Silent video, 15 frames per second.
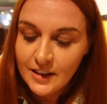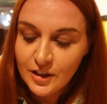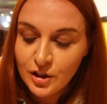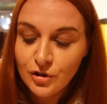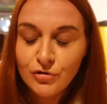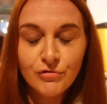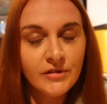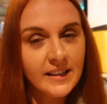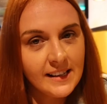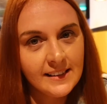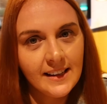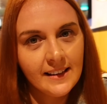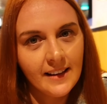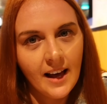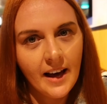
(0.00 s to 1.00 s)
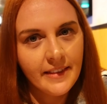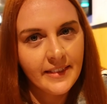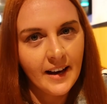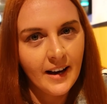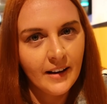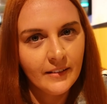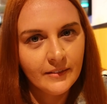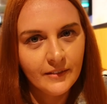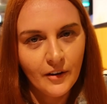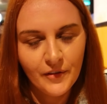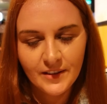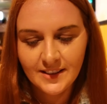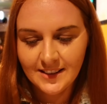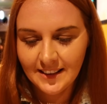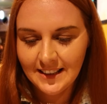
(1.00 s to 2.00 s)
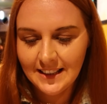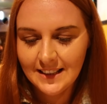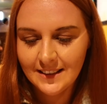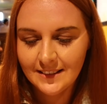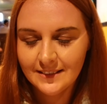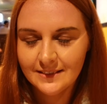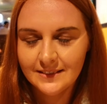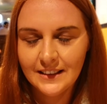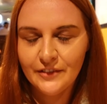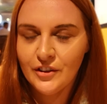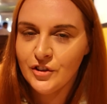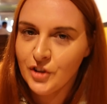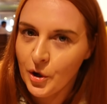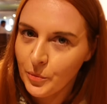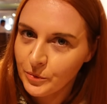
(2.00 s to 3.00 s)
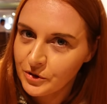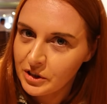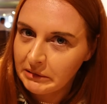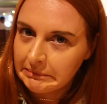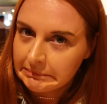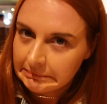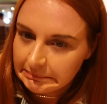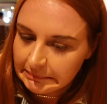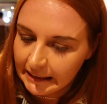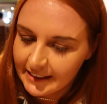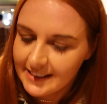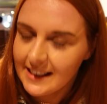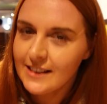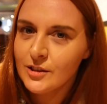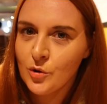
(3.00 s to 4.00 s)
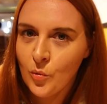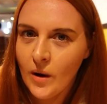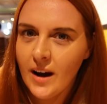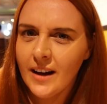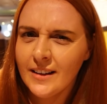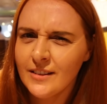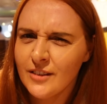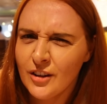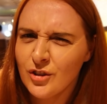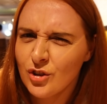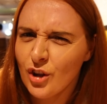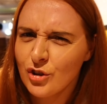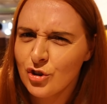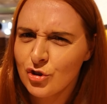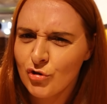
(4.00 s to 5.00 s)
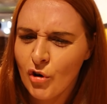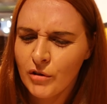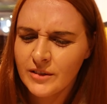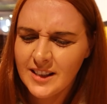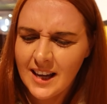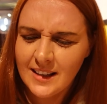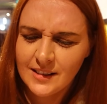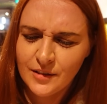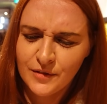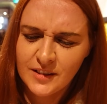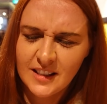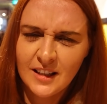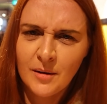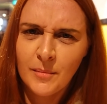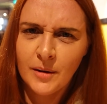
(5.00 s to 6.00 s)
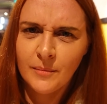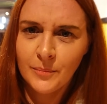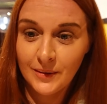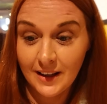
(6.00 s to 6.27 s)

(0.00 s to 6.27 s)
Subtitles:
you'd really like that. Obviously, if you don't, it is quite a strong taste of cinnamon.